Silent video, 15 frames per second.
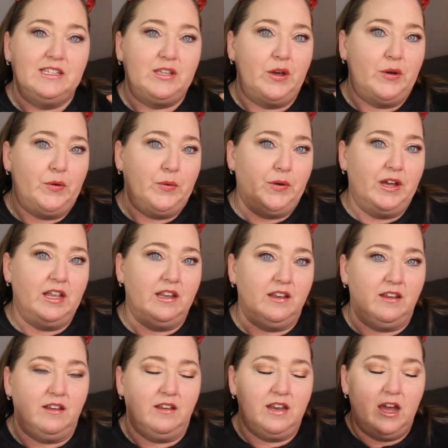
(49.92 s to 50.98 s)
So
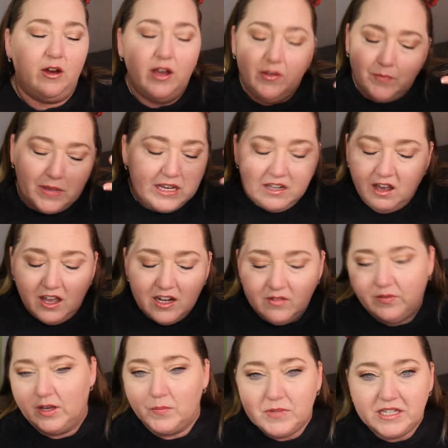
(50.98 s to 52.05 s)
now I've been kind of
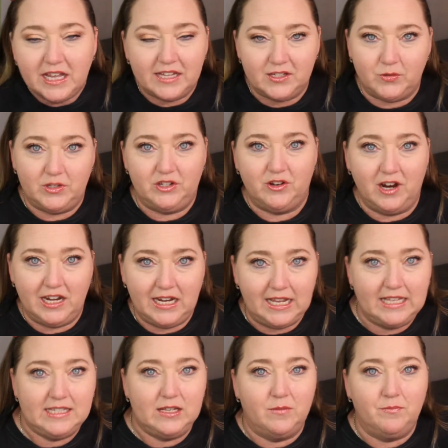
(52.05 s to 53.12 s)
obsessed with trying to
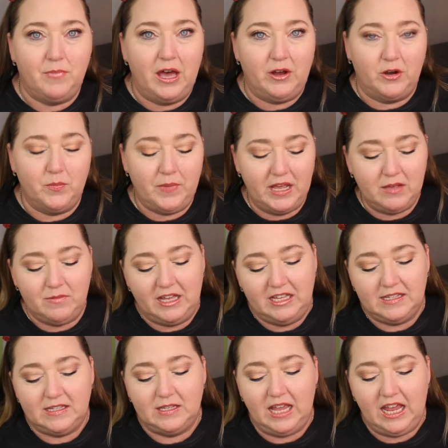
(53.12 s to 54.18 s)
get some powdered
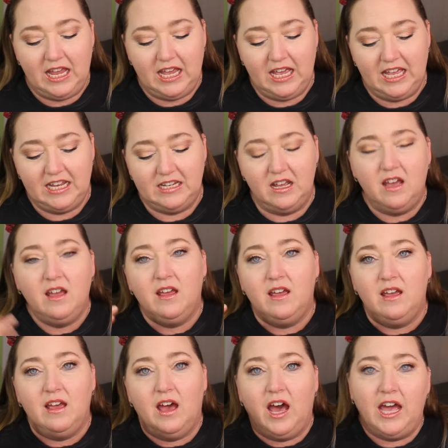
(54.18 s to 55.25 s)
pigments, and
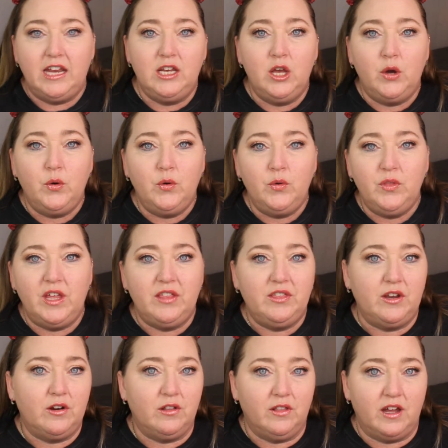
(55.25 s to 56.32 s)
I know that
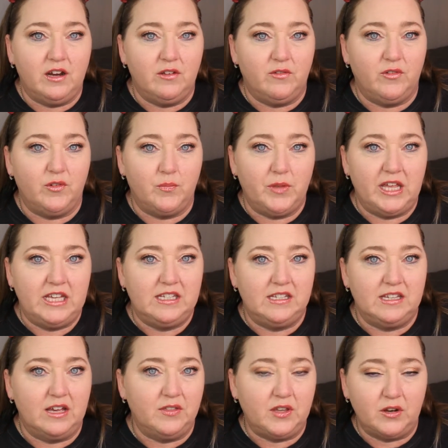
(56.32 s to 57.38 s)
there are a lot of
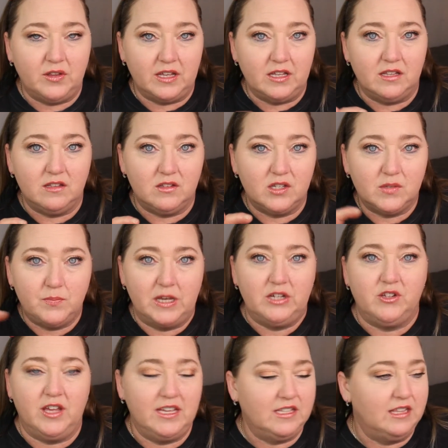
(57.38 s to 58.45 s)
places out there that
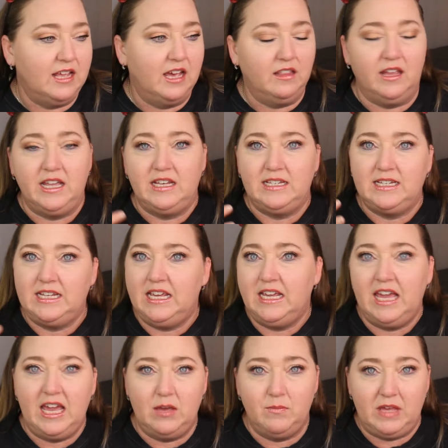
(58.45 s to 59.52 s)
specialize in that, like
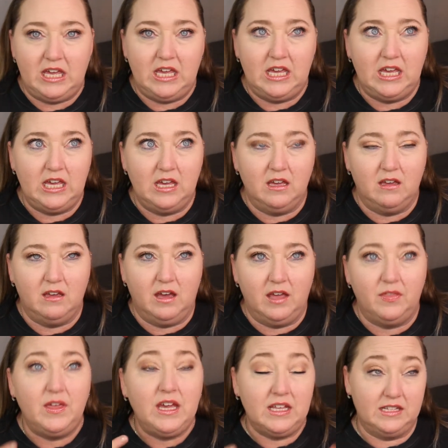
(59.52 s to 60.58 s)
TKB, I
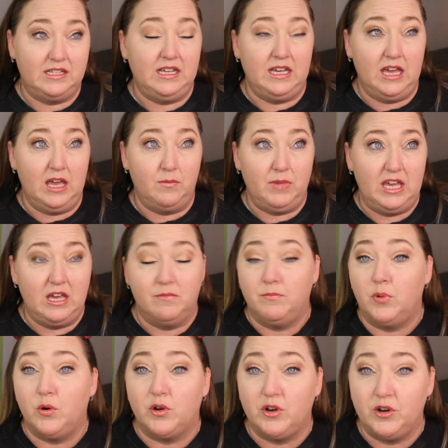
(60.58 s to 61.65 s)
think it's TKB
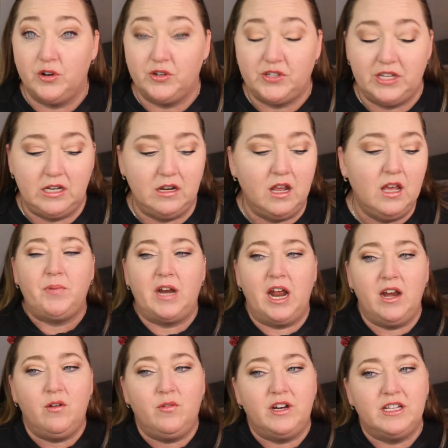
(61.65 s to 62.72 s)
importers, but I
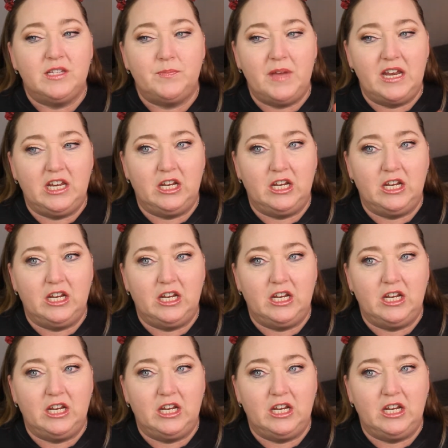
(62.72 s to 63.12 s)
don't want to spend,